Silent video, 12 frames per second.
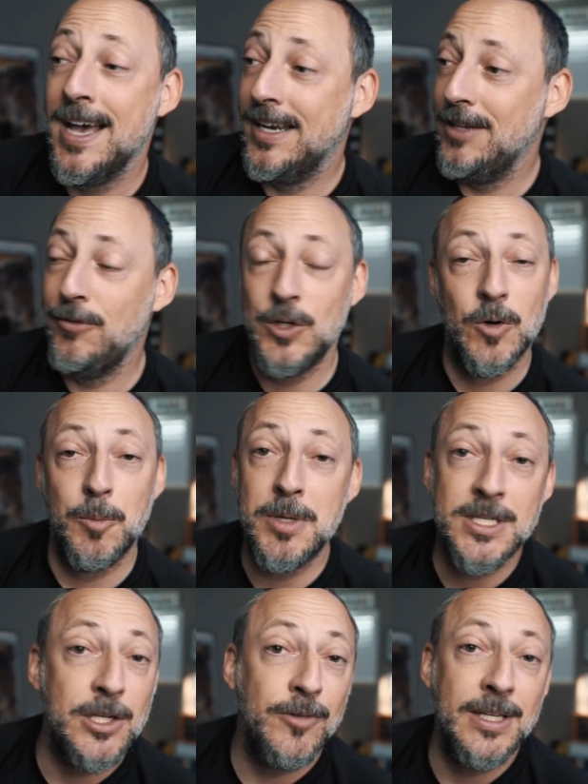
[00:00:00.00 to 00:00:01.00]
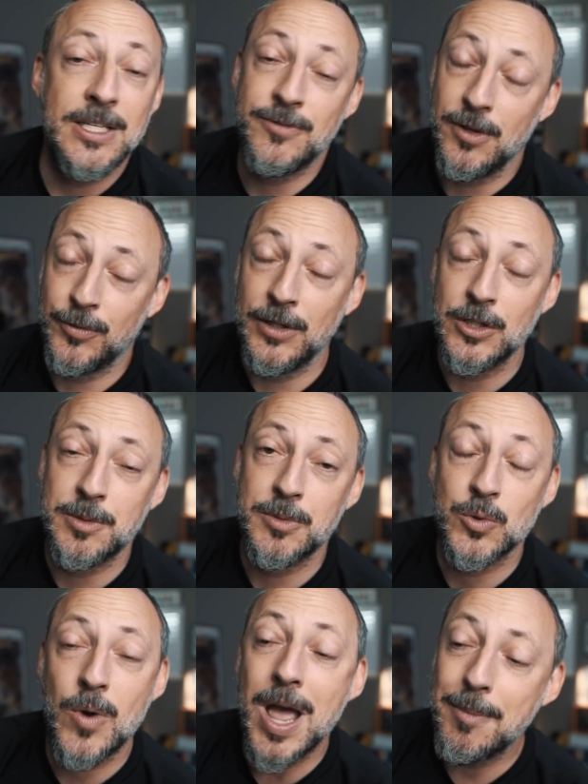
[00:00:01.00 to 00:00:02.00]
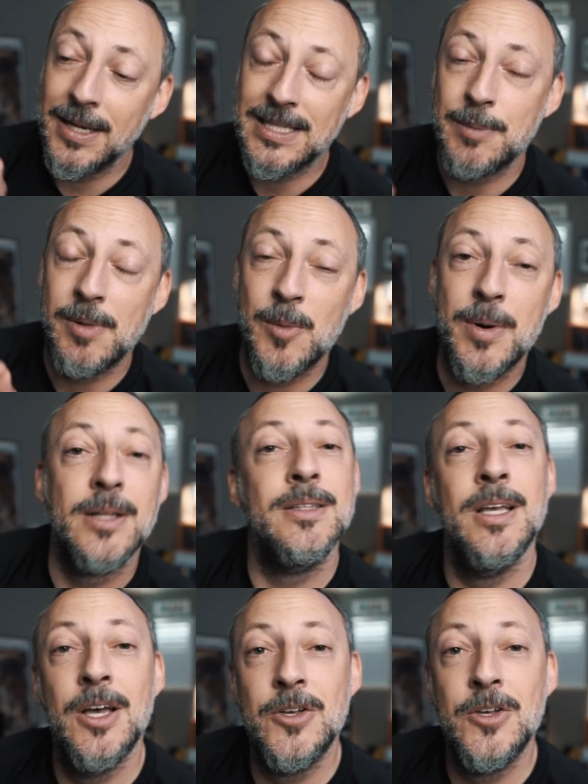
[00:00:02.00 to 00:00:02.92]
And if you don't want to miss any of these, feel free to subscribe and hit that bell button